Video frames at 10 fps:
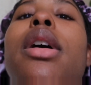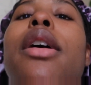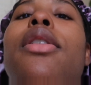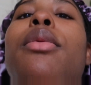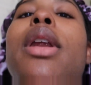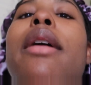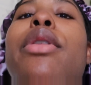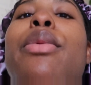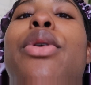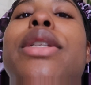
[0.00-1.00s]
I'm gonna have
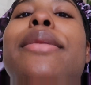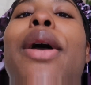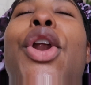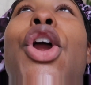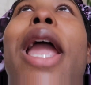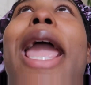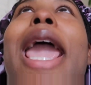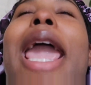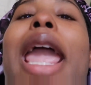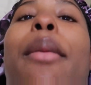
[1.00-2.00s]
the protein powder
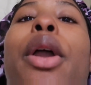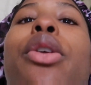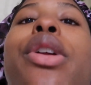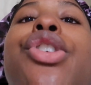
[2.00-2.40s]
and my green